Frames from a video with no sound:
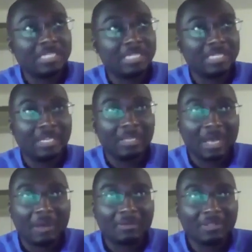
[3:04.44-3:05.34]
the
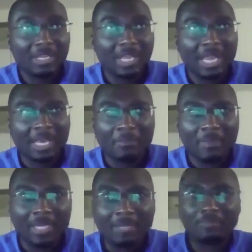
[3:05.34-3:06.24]

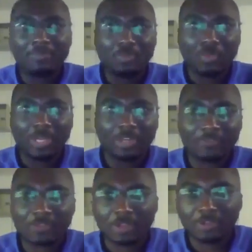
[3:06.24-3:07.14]
AMA way
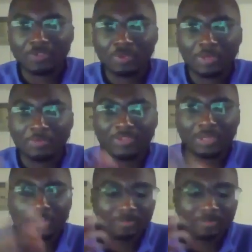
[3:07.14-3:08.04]
of doing
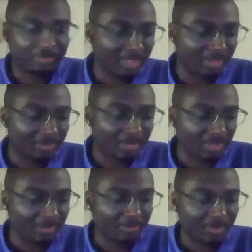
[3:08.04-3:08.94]

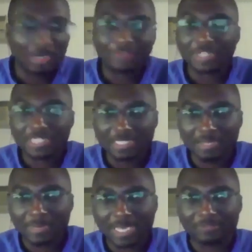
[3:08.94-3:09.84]
references in the
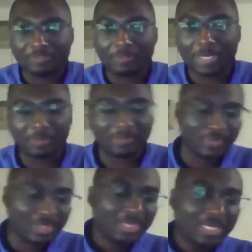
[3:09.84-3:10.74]
back of your paper,
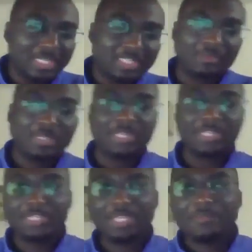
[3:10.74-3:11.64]
something like
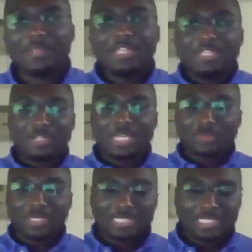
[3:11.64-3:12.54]
that. So that's what
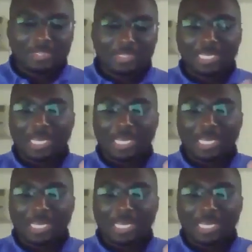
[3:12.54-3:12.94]
they see on the